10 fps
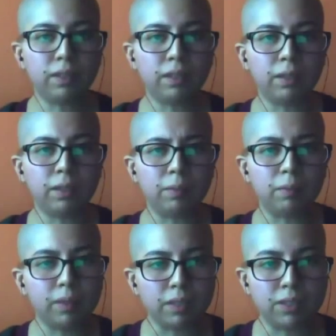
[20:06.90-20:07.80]
the
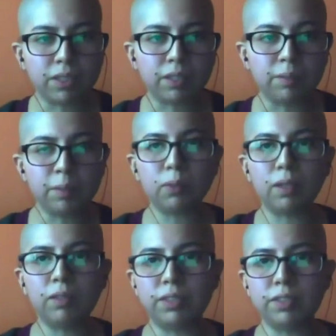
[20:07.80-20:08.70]
German
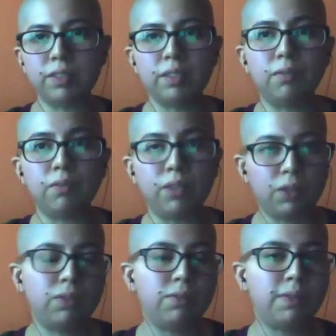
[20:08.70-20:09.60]
welfare system
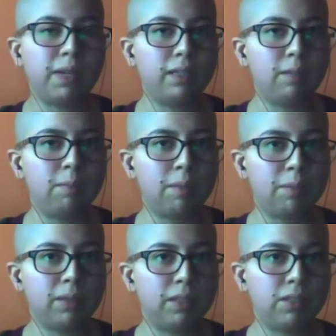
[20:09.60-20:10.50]
viewed by the
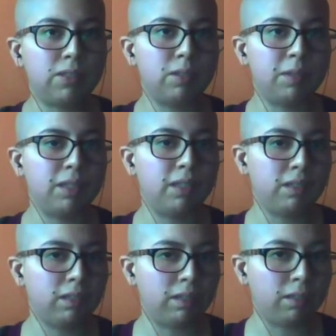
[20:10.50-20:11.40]
people in Germany,
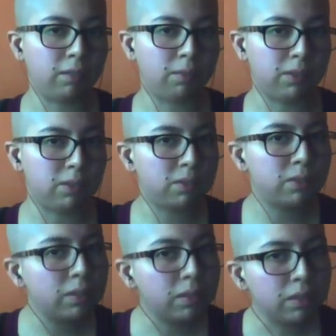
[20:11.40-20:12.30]
which
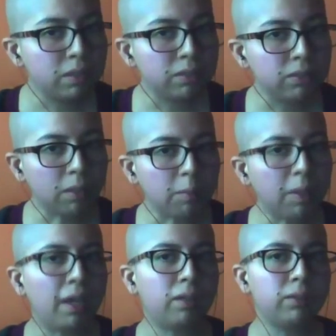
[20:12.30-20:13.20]

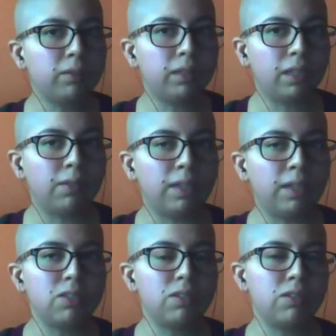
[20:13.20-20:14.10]
somehow, in
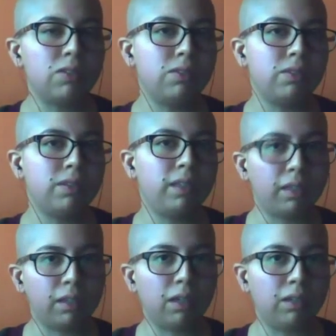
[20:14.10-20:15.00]
relation to the
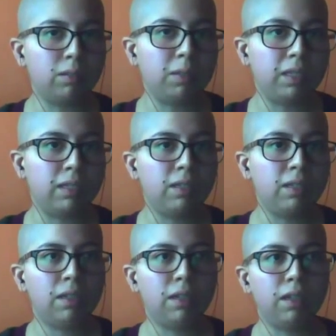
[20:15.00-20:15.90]
economy,
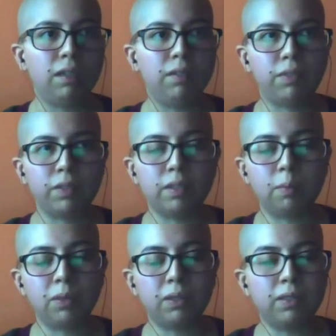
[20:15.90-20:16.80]
for
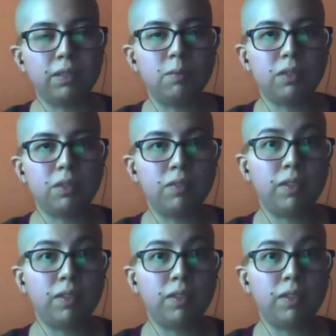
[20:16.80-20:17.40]
example, in terms of the